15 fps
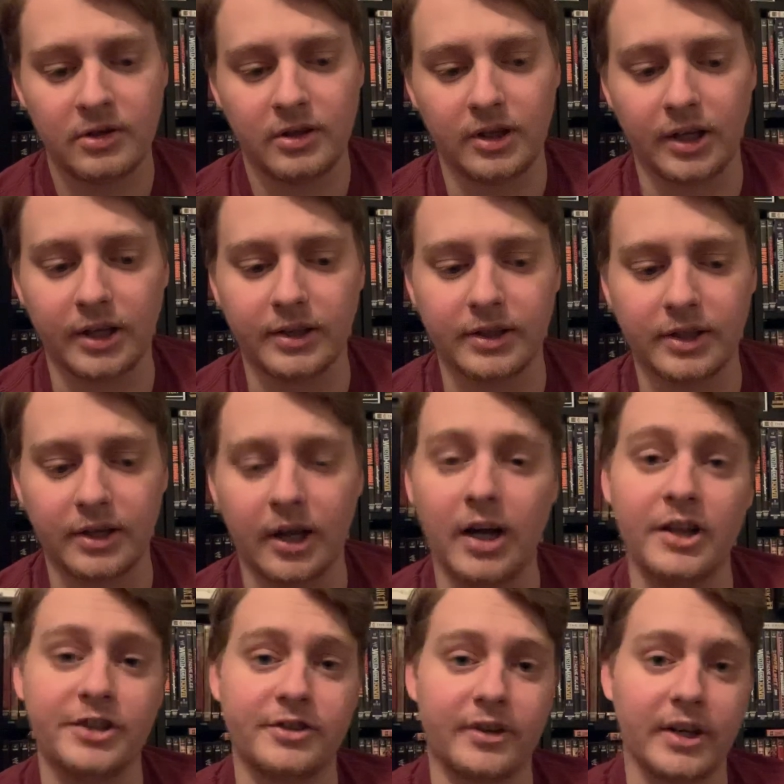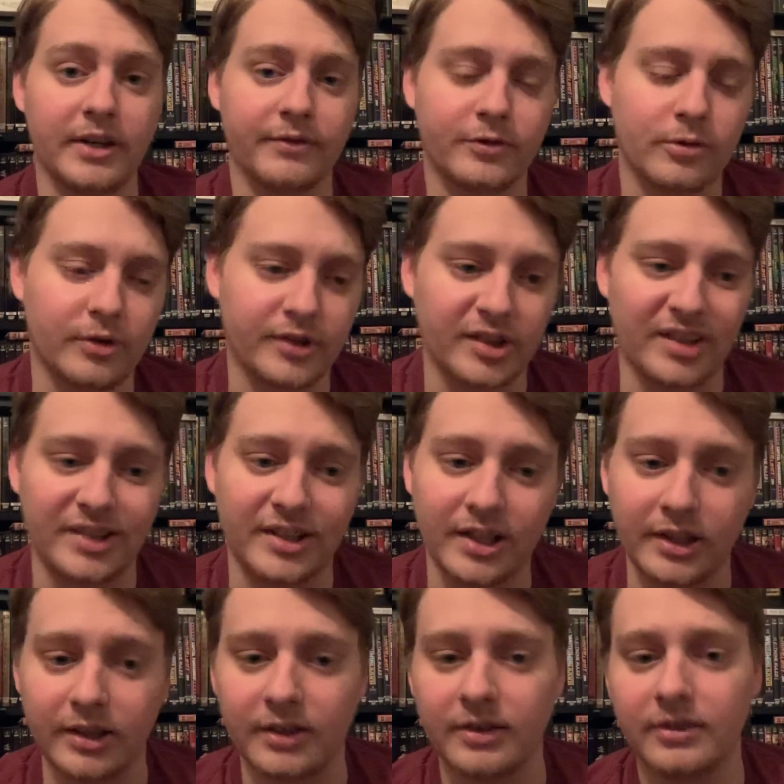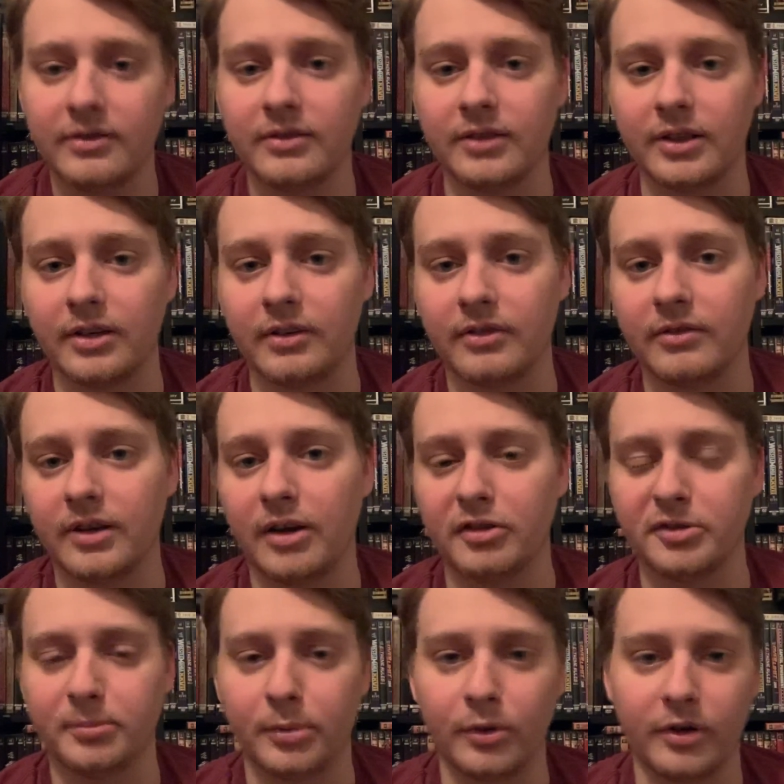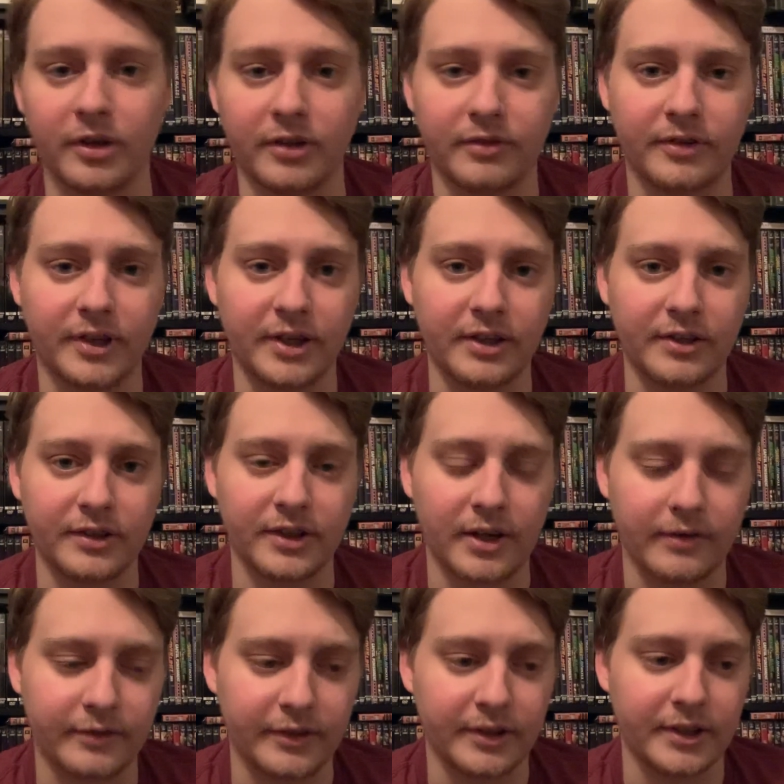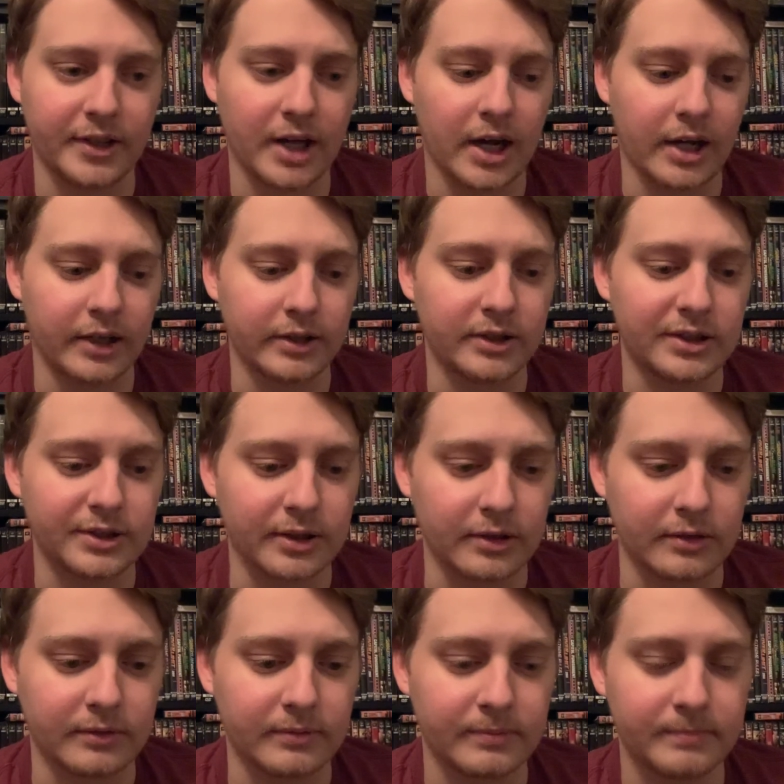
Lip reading: And then Andre, of course, I didn't. I was born 3 years after he died, so